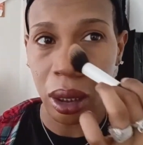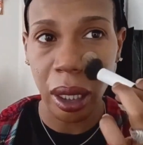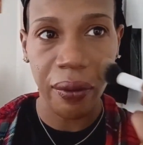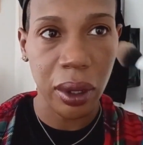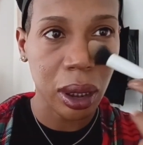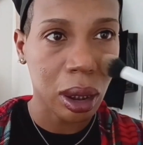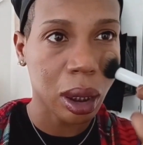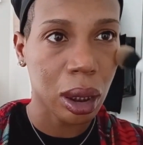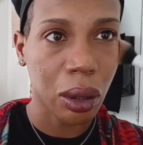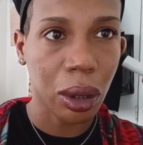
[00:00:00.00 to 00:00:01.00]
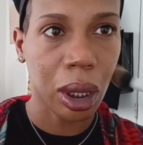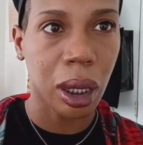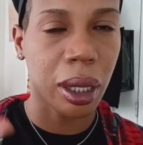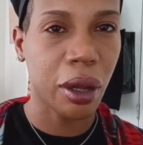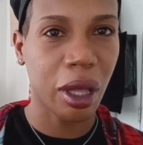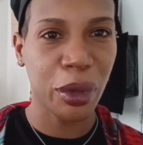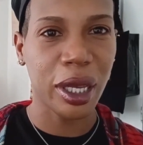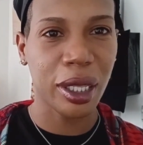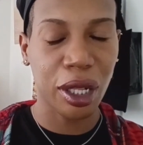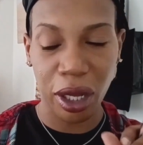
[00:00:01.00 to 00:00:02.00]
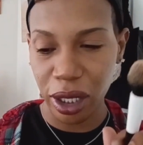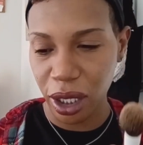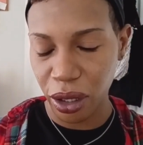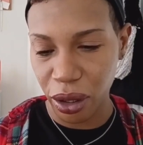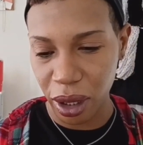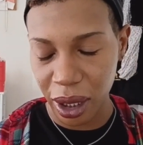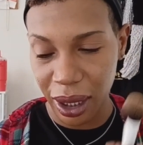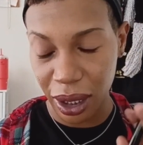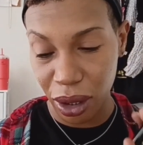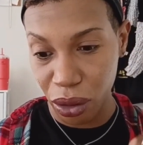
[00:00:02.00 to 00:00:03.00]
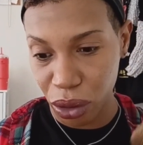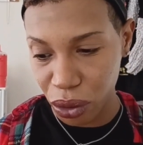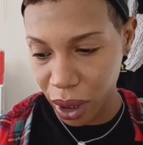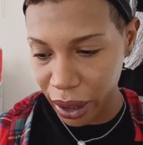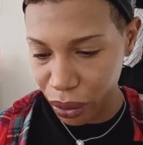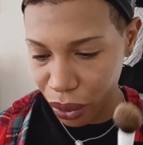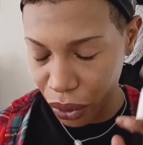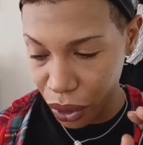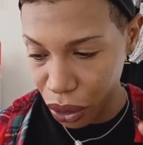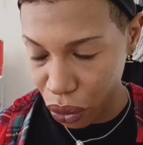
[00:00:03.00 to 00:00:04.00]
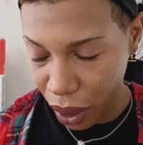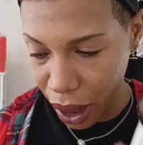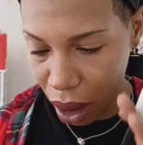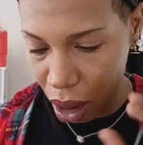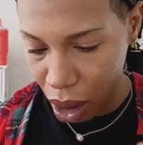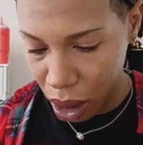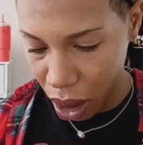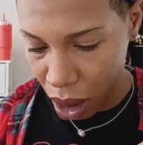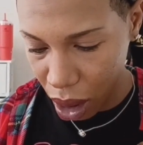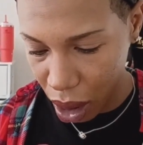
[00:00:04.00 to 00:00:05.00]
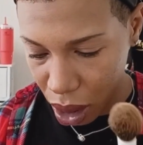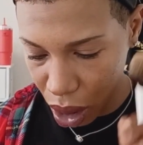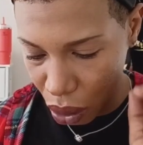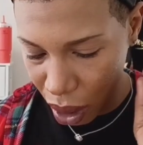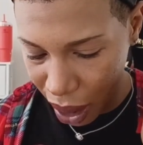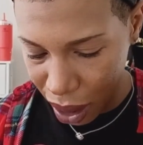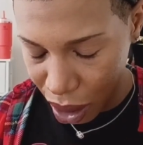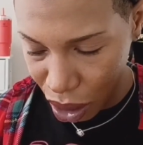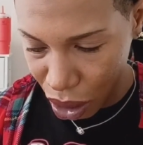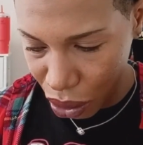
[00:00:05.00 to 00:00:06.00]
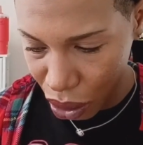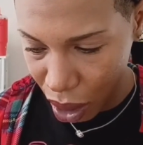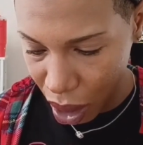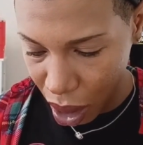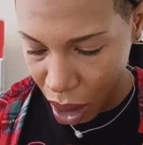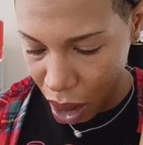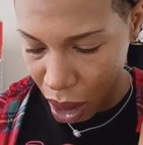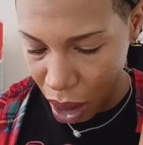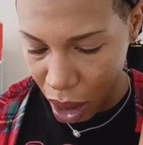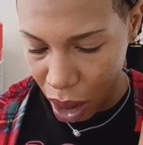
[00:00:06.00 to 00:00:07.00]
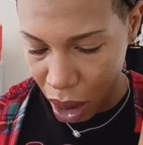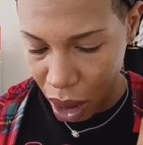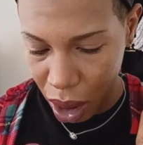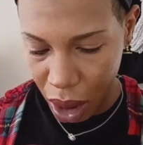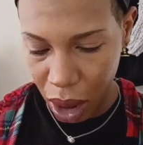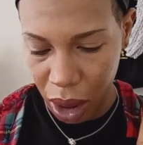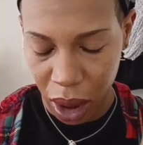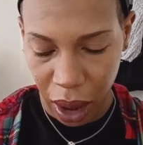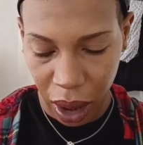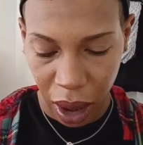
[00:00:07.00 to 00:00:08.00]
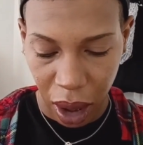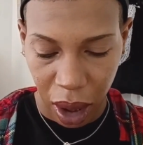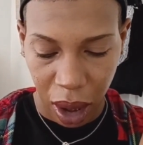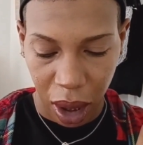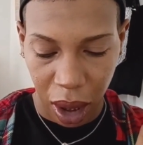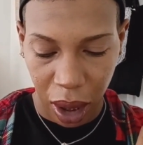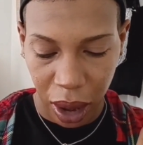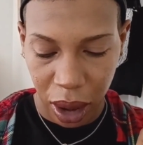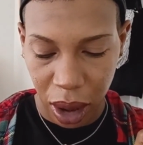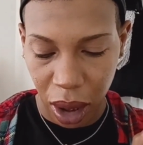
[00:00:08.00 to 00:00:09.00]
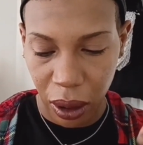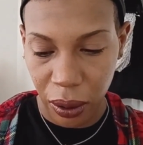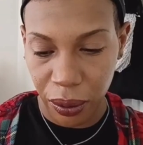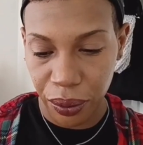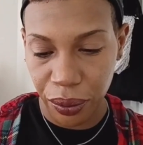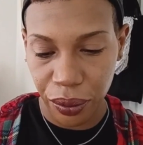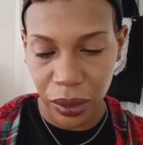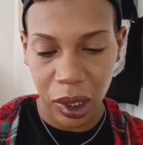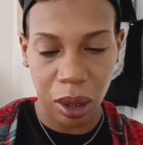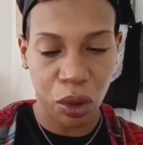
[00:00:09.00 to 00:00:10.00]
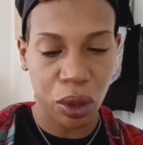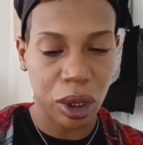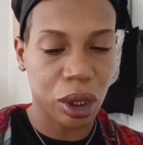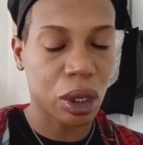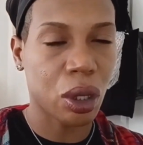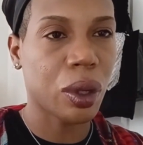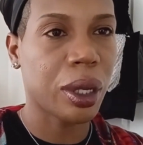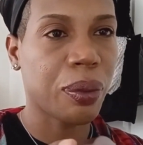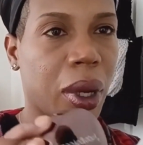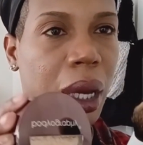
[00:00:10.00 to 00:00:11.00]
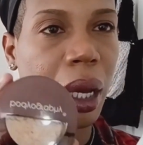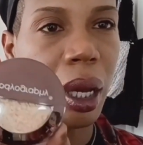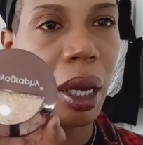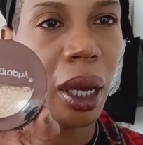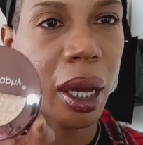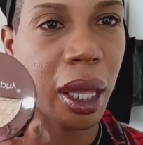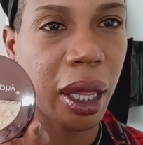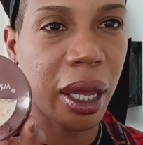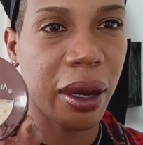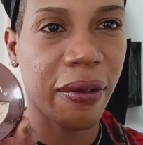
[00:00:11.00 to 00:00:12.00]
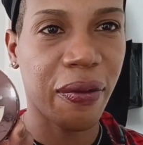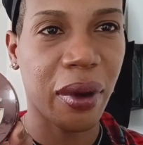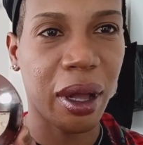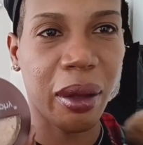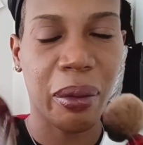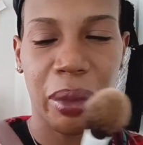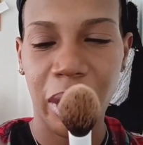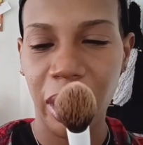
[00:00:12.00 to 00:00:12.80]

That definition looks so good. Now let me get the glossing on because I told you guys we are going to do a glossy look. So let's do the glossing. Alright, so I'm going to go in my highlighter from